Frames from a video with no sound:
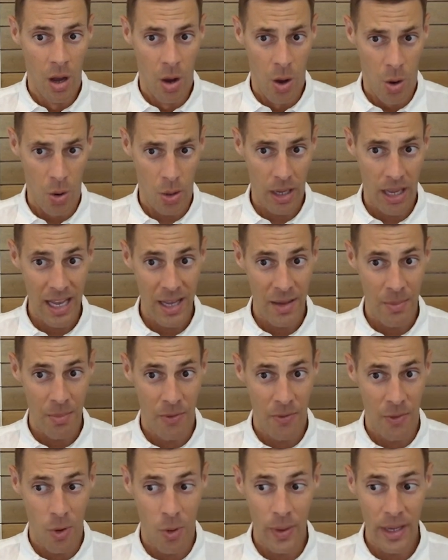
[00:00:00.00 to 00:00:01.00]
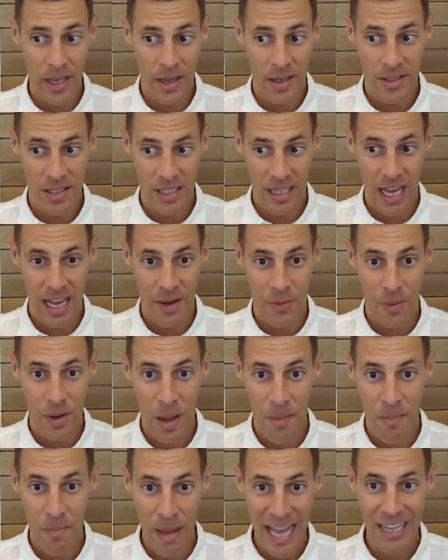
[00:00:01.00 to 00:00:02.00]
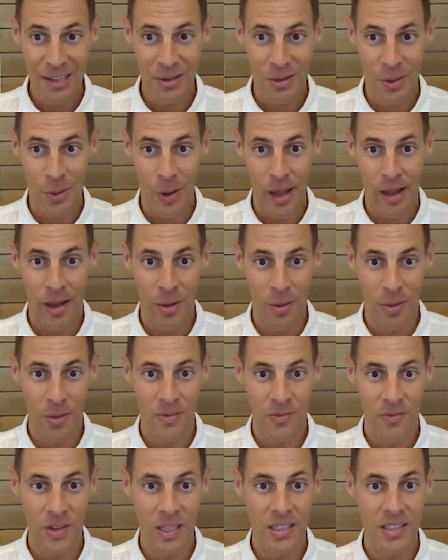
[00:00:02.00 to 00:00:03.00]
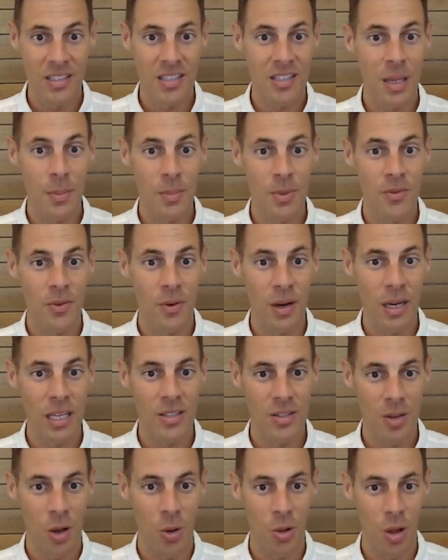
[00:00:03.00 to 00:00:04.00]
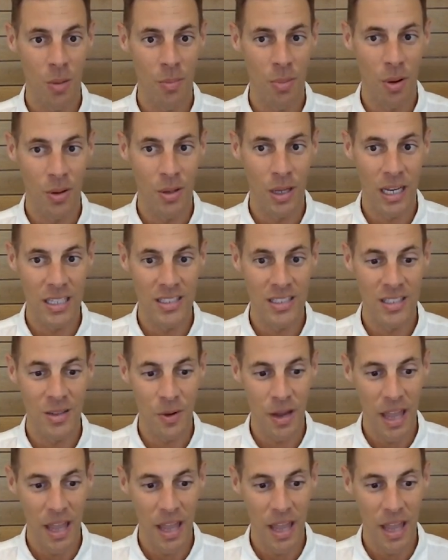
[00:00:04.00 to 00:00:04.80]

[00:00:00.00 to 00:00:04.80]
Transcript: Okay, before we go today, we are back onto our health and fitness tips for any solo podcasts that we